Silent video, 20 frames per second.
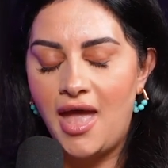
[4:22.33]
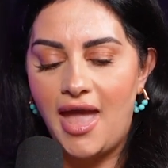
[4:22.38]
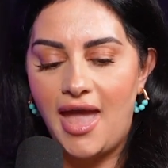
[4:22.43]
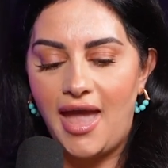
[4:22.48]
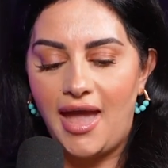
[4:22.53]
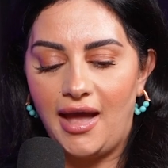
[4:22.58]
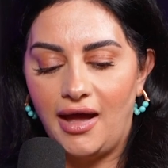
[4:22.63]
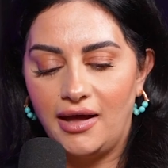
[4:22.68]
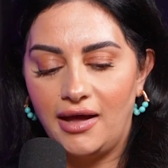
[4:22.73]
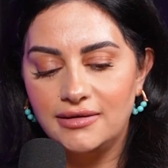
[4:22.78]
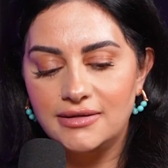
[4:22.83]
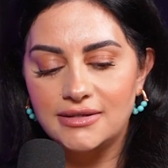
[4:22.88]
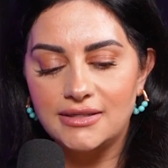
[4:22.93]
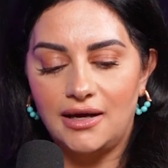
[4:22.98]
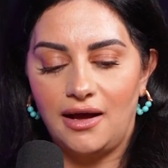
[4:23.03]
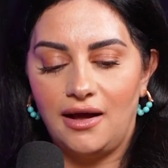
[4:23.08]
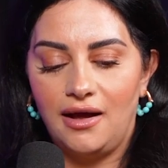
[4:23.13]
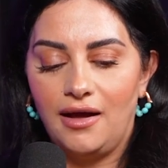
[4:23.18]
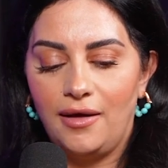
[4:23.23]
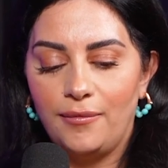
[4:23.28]
And
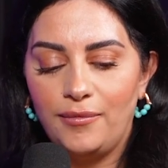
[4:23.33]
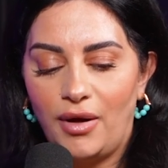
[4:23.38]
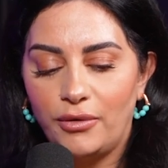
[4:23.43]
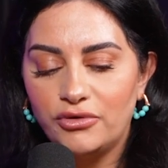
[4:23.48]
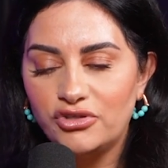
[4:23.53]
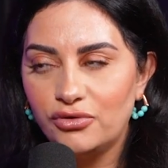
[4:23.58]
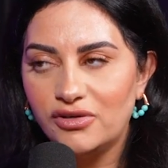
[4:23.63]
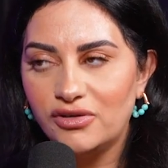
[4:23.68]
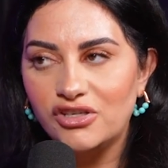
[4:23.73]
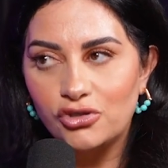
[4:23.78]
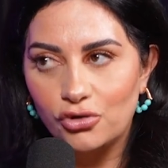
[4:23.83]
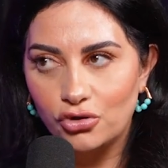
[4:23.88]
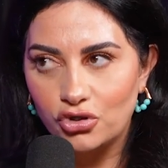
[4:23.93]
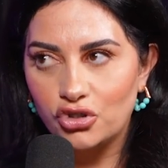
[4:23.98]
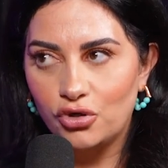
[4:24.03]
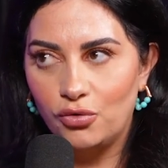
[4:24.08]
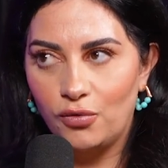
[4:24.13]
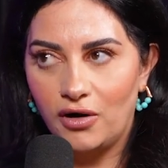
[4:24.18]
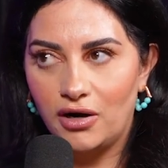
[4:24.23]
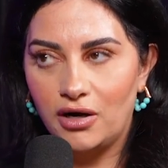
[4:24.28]
I was doing
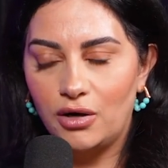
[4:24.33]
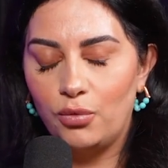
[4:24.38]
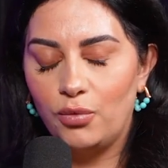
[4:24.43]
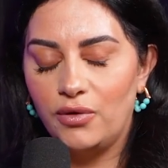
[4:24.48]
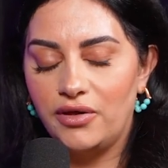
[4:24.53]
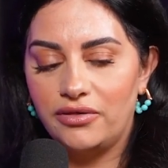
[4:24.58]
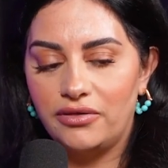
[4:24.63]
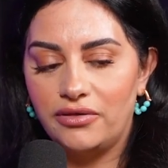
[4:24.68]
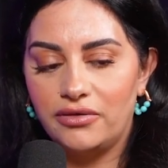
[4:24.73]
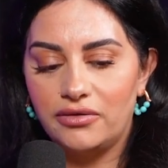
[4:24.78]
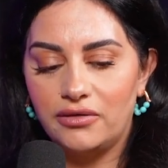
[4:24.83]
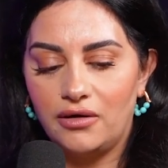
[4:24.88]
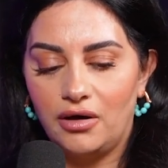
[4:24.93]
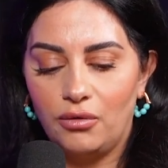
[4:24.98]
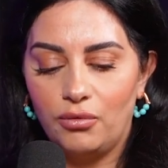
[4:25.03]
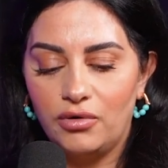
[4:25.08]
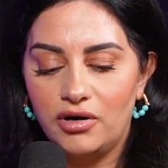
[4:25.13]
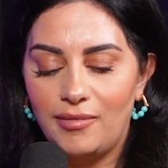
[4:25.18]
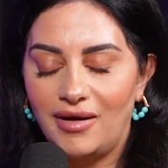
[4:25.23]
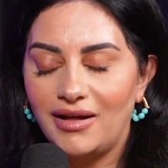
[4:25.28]
social work with
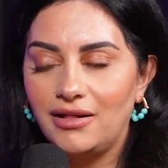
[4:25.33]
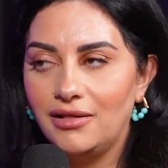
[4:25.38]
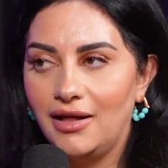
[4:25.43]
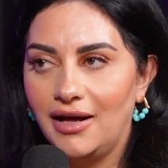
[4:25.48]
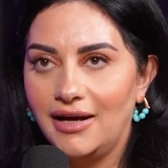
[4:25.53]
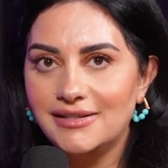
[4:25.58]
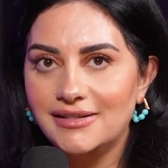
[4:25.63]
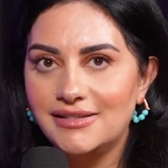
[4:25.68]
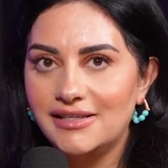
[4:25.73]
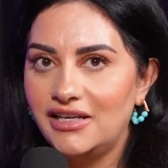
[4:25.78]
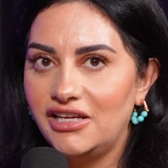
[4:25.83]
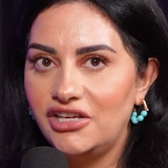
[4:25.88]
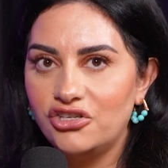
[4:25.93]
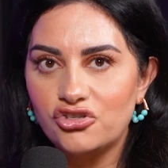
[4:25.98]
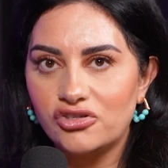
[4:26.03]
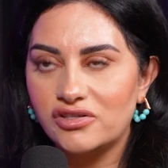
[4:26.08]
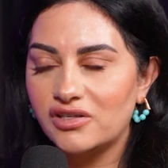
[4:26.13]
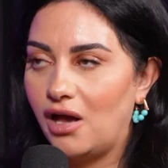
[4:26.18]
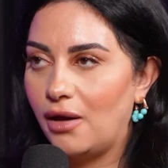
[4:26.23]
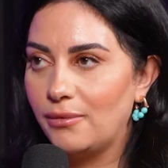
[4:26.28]
one of my clients, and he
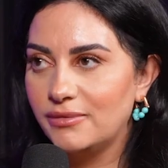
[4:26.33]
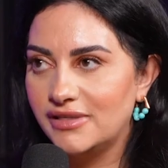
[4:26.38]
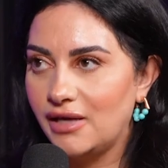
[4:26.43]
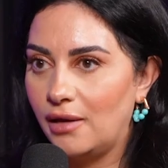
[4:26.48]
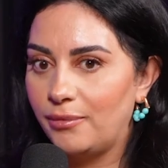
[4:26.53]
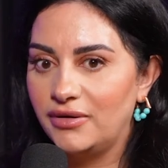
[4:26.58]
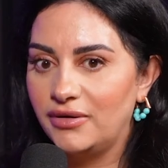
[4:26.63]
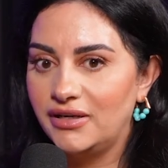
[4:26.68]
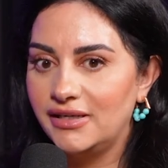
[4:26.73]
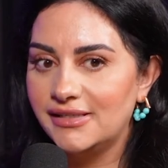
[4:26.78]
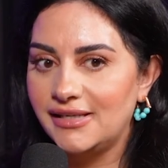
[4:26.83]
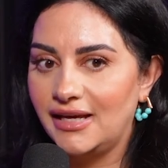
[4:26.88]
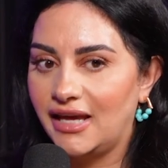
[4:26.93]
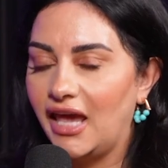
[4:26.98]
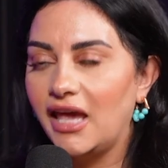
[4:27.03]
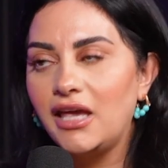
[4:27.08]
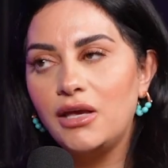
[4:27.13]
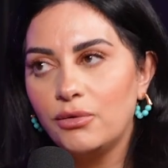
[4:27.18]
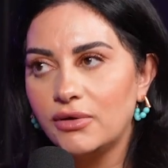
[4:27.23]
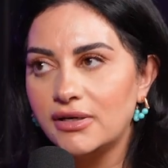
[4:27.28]
just comes up and he's like,
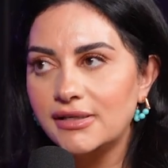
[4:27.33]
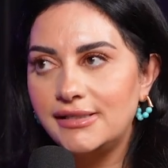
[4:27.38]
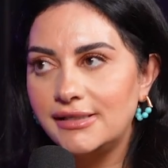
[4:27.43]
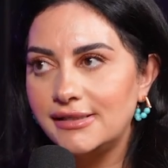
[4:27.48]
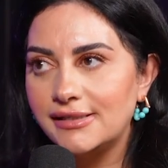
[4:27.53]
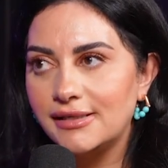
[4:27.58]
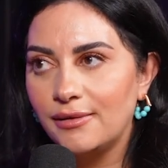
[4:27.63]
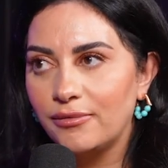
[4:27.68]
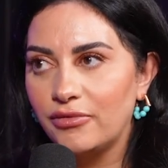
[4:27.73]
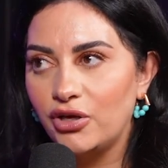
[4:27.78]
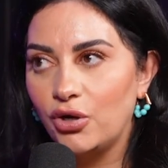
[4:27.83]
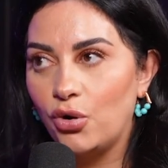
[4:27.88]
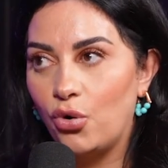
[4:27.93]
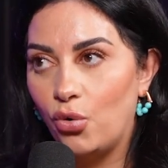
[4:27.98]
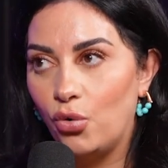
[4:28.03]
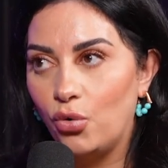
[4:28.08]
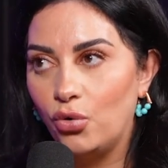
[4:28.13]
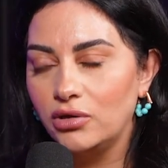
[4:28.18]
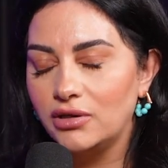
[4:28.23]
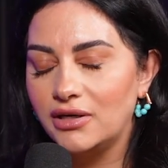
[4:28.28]
hey, you want to see something
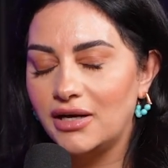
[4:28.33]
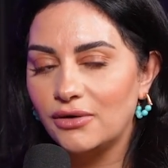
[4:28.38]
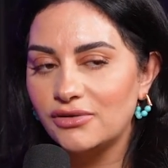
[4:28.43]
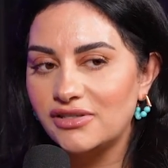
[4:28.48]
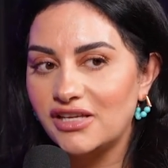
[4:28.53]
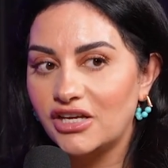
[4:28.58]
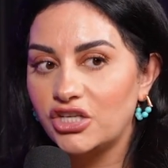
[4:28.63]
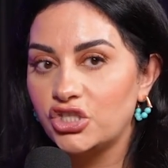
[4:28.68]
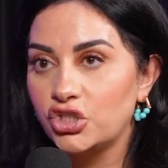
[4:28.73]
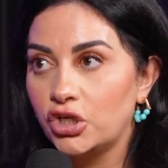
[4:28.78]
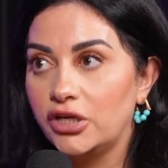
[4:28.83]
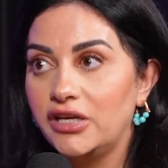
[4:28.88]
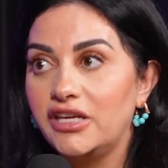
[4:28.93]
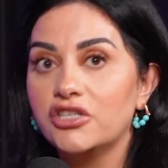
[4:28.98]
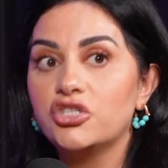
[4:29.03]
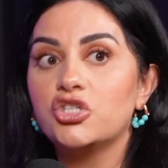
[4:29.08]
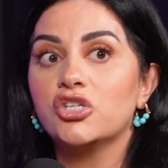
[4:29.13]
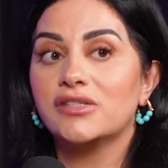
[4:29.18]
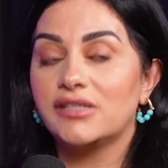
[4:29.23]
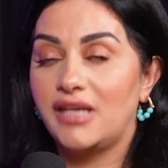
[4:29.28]
cool? And I was like, sure. He
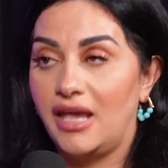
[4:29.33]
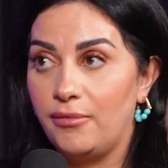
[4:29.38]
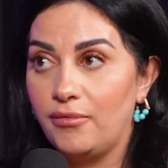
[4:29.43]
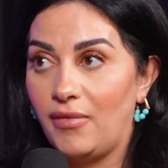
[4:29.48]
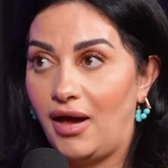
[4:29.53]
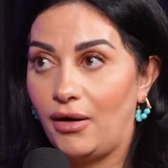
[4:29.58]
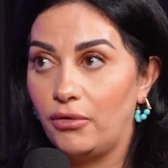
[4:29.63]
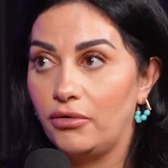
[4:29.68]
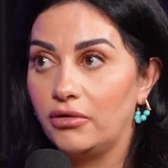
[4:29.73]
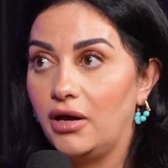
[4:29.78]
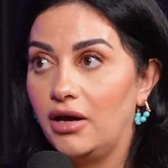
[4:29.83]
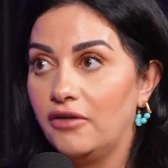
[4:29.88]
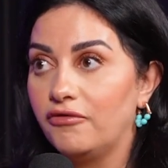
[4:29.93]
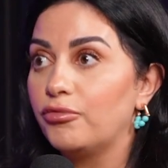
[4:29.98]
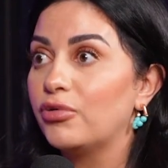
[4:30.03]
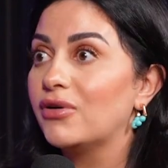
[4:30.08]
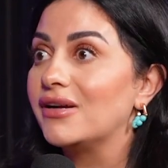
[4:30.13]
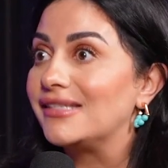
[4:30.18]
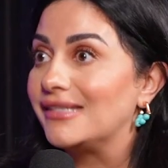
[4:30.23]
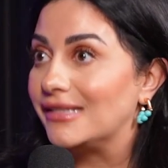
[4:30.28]
had just came out of
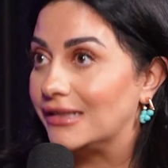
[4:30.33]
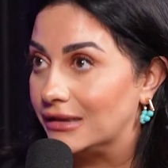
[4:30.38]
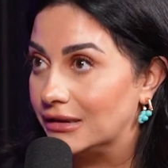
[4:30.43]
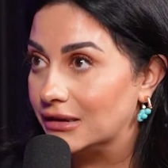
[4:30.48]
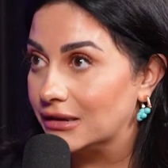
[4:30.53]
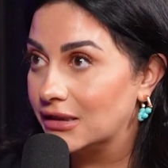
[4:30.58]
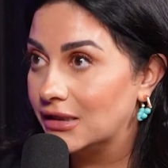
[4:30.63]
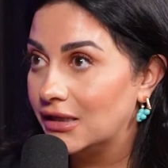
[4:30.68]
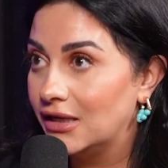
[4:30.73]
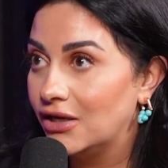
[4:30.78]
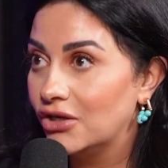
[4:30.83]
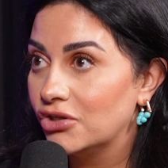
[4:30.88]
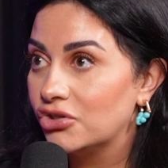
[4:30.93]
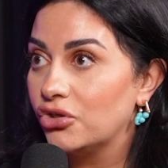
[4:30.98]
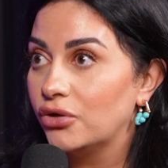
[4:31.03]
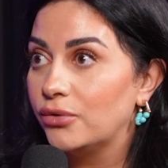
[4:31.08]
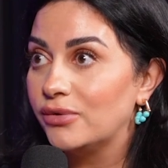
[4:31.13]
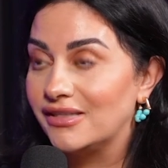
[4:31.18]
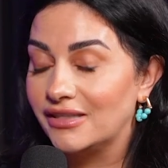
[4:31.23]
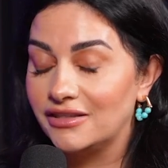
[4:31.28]
prison.
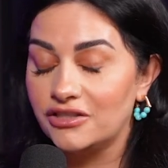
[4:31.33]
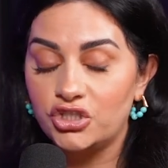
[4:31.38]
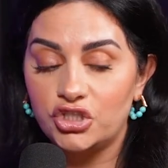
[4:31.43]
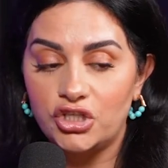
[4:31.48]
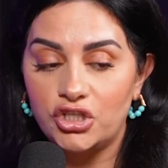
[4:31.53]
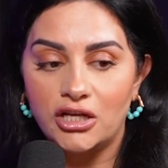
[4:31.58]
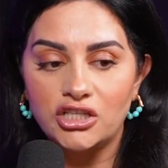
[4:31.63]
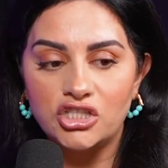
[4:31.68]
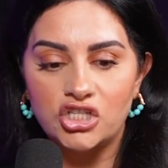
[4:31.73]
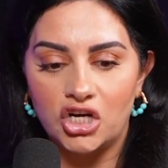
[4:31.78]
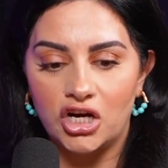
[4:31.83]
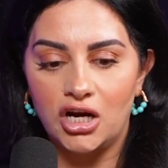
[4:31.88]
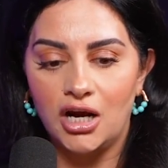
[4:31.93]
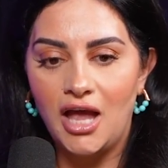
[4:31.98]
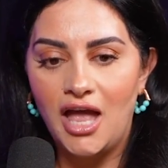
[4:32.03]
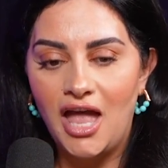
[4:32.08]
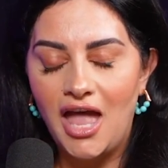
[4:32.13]
So he was at the shelter.